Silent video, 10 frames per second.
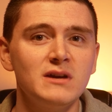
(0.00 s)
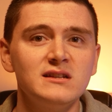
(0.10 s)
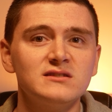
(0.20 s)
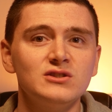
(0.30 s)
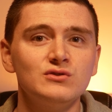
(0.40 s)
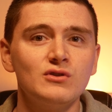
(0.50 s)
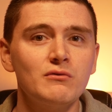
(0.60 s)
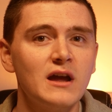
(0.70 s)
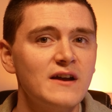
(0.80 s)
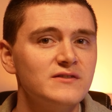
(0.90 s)
means that you
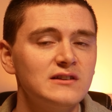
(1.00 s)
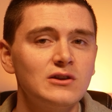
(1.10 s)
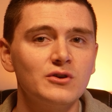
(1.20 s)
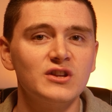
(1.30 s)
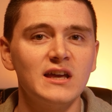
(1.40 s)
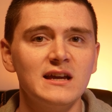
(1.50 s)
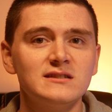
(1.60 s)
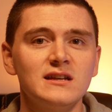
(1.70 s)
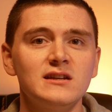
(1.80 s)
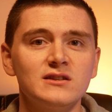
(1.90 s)
don't have to lock the
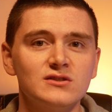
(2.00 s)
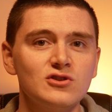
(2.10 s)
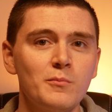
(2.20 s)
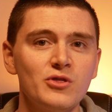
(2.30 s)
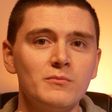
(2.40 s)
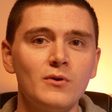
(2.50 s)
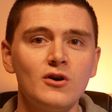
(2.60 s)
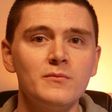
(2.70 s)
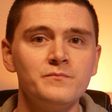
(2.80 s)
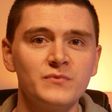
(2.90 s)
case in at the top and the
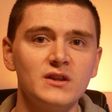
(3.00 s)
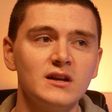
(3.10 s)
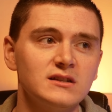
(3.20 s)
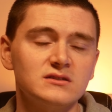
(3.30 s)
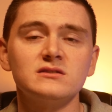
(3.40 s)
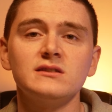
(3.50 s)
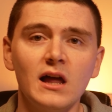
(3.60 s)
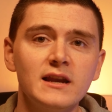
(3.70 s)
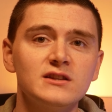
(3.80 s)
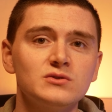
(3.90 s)
bottom, then kind of
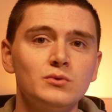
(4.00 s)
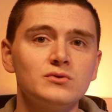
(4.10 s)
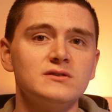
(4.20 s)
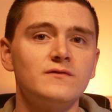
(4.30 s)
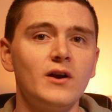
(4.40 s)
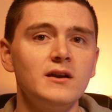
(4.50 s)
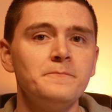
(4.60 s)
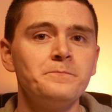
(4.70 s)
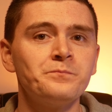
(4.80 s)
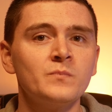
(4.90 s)
slide it towards the front.
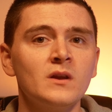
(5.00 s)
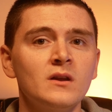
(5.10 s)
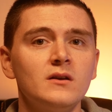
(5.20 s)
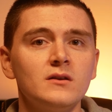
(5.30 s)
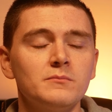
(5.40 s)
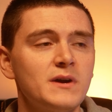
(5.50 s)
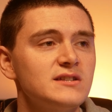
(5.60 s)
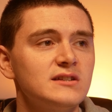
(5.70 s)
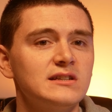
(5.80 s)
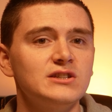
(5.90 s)

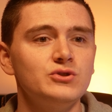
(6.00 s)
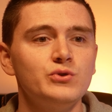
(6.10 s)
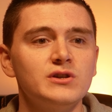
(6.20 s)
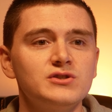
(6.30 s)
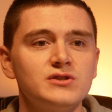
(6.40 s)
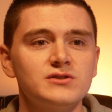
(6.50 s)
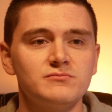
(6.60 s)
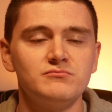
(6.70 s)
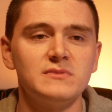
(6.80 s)
Basically, you can just